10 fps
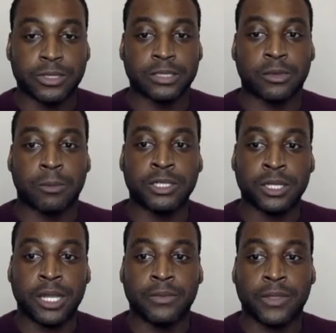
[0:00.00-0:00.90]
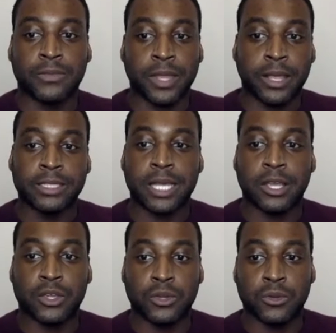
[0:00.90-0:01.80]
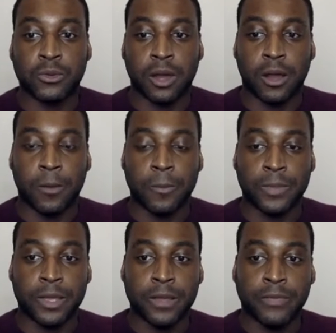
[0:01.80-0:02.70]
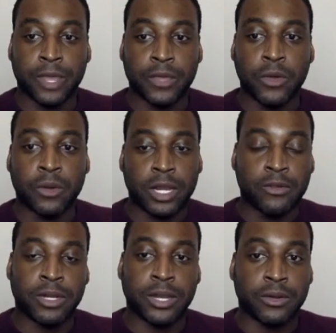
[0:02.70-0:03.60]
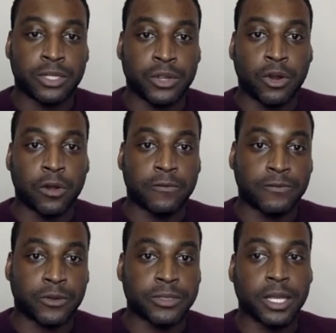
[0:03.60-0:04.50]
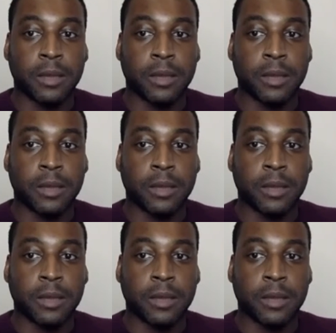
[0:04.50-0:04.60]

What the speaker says: Like, so mention like the things that you hold near and dear to your heart first.